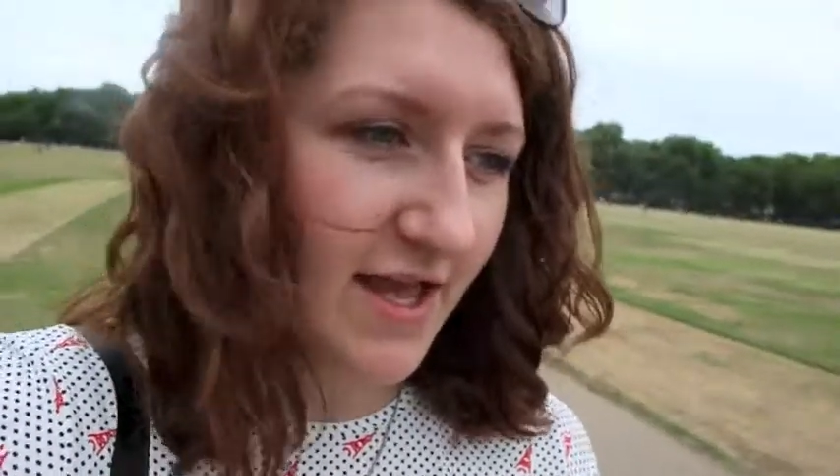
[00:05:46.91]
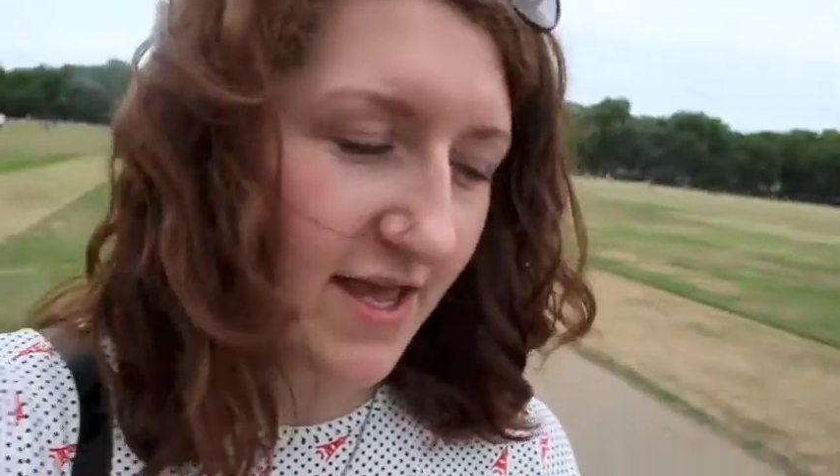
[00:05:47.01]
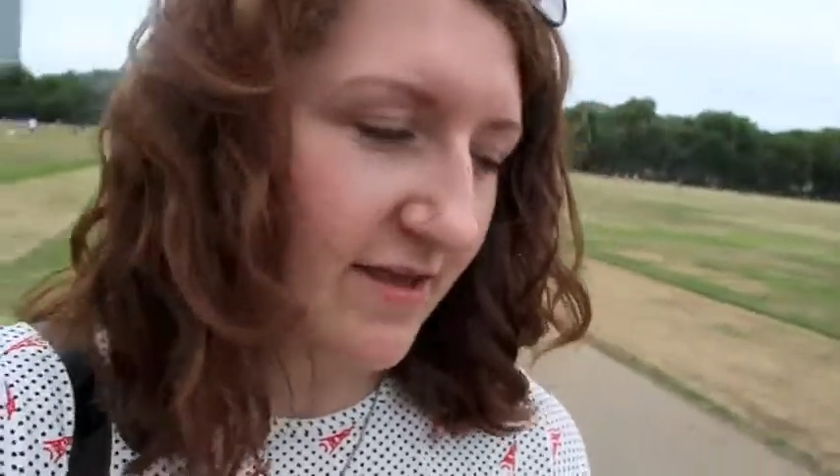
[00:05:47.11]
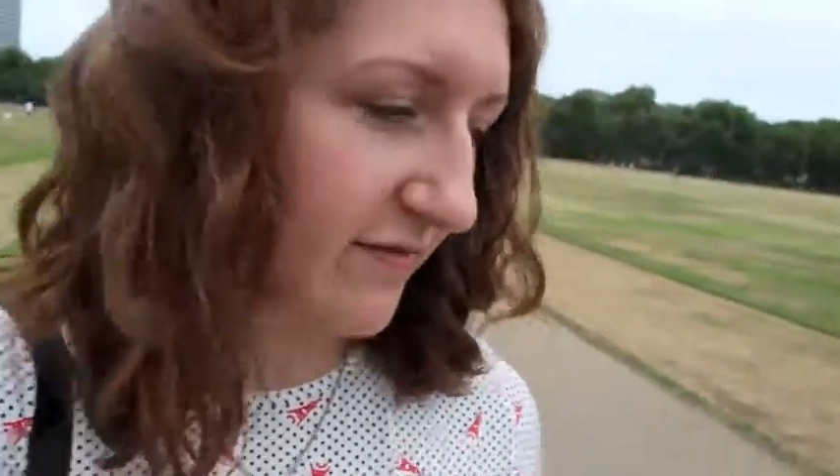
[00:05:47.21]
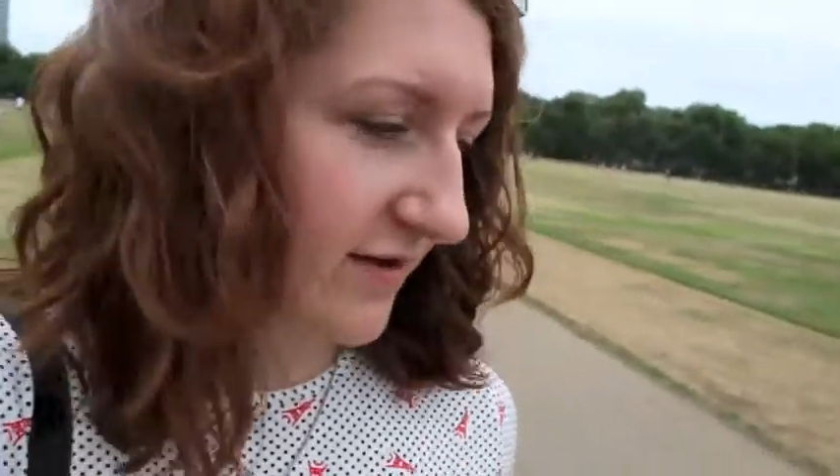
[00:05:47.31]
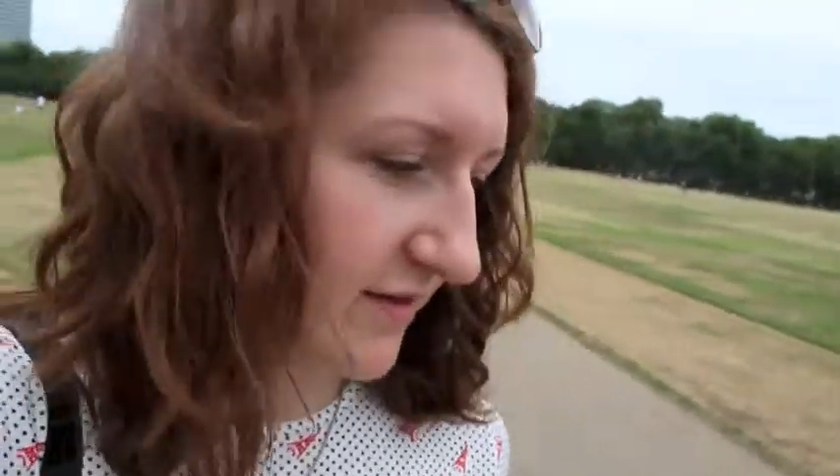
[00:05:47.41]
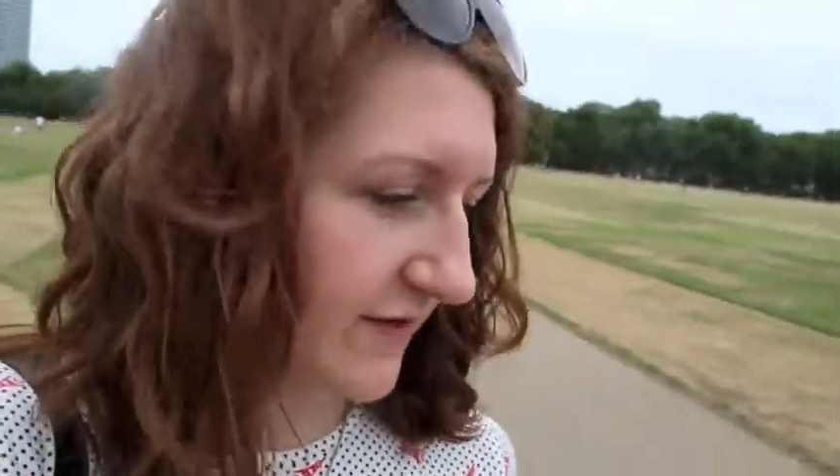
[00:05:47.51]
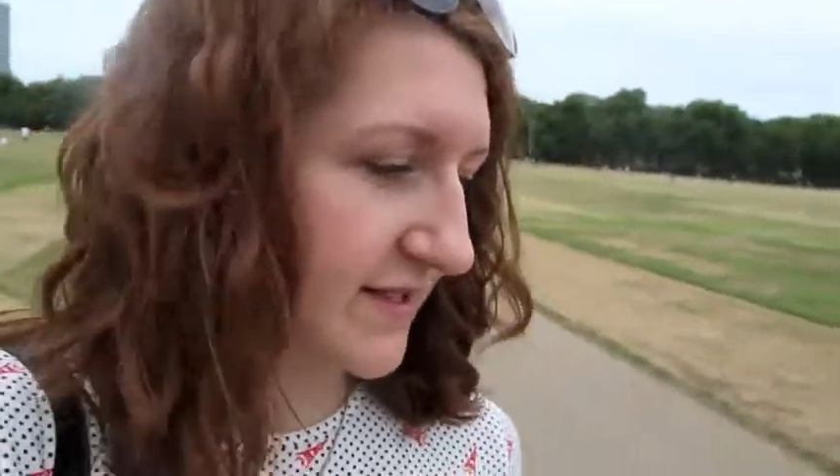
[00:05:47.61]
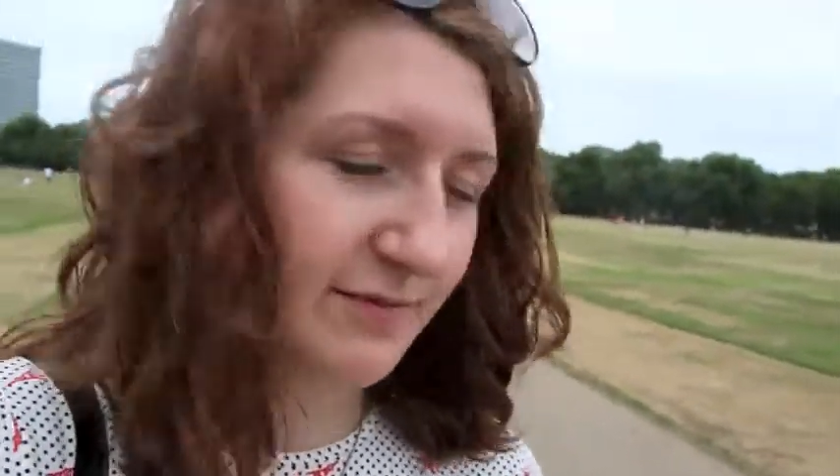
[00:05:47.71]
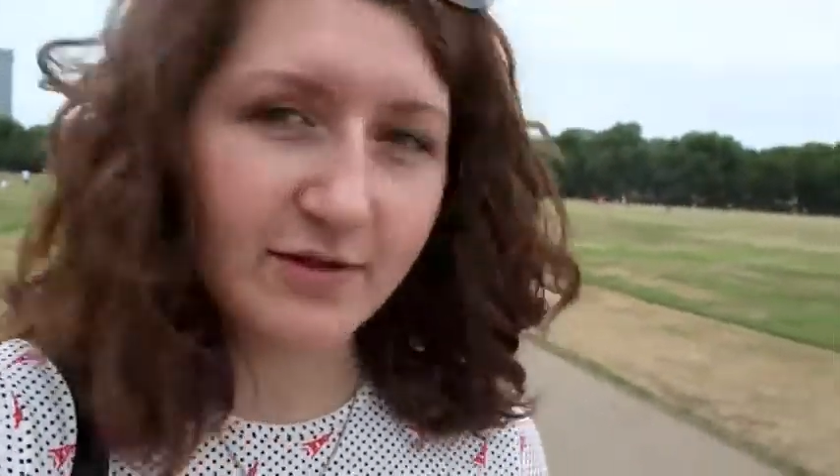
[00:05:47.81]
a
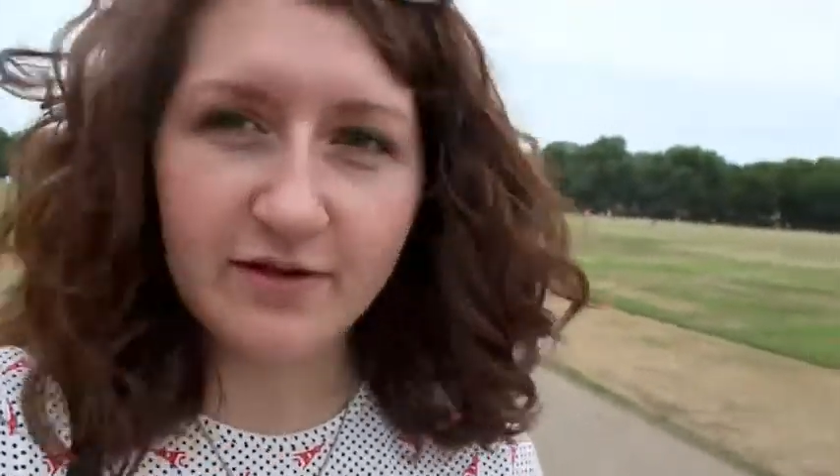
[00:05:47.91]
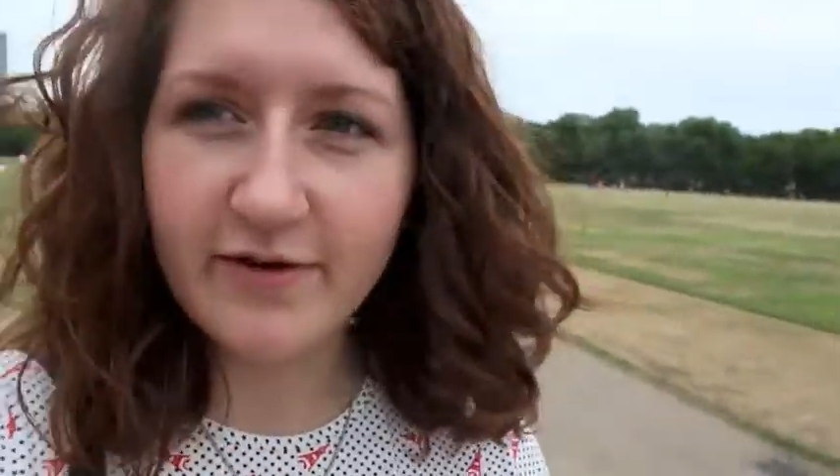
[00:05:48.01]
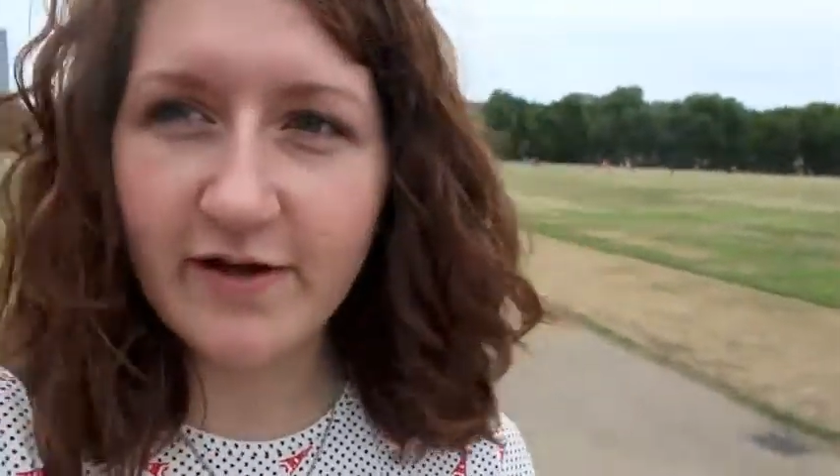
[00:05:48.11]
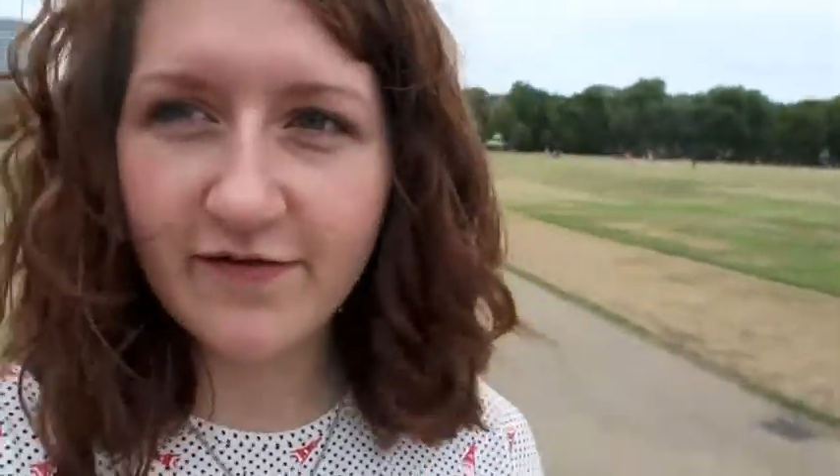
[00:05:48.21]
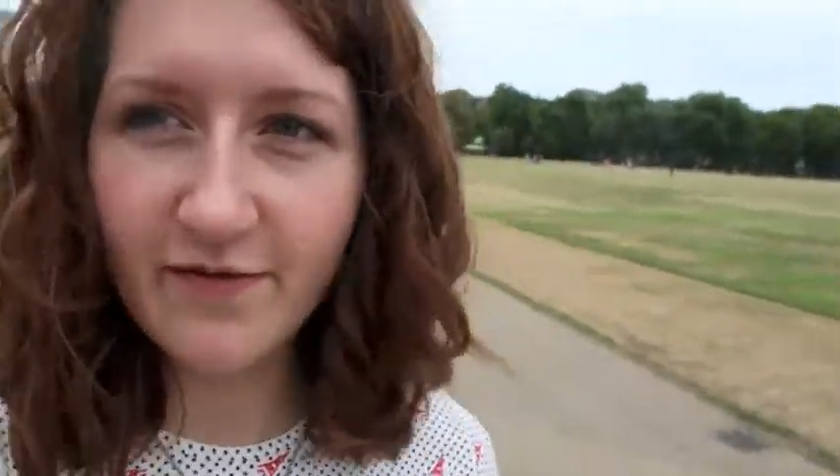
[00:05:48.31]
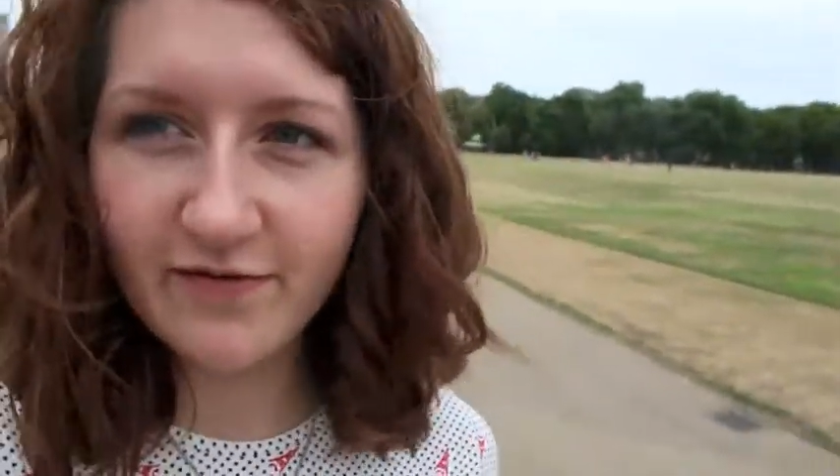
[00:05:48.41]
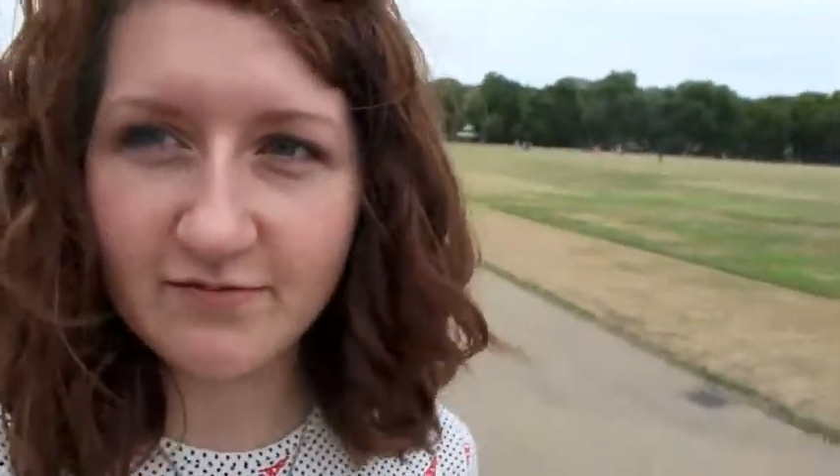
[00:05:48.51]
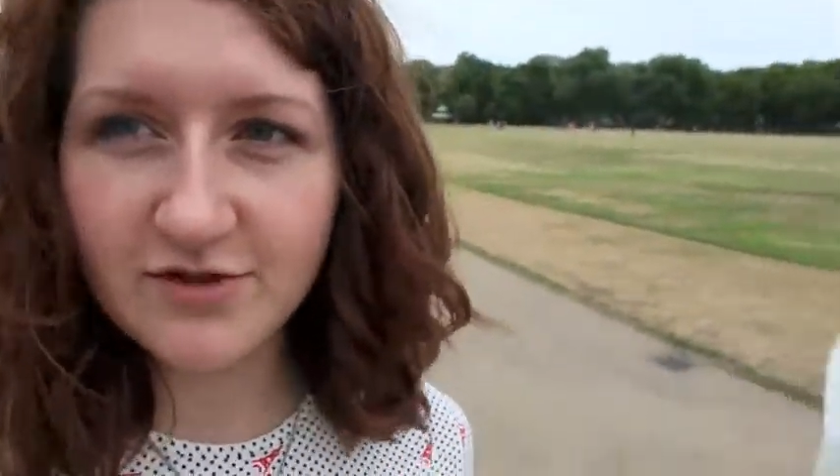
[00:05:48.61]
rather fancy bottle of perfume